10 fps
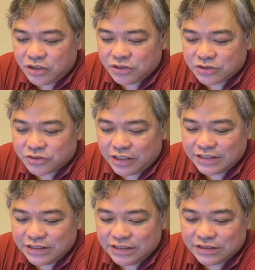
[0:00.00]
So I
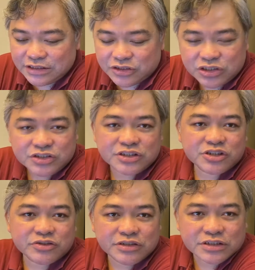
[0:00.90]
think the
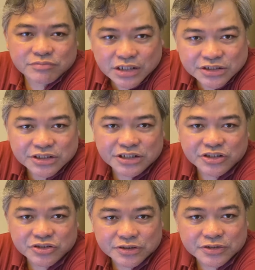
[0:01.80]
transition is much
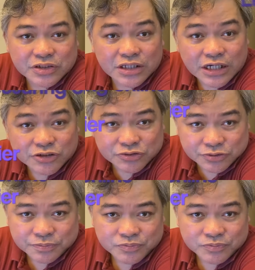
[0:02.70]
easier in the lecture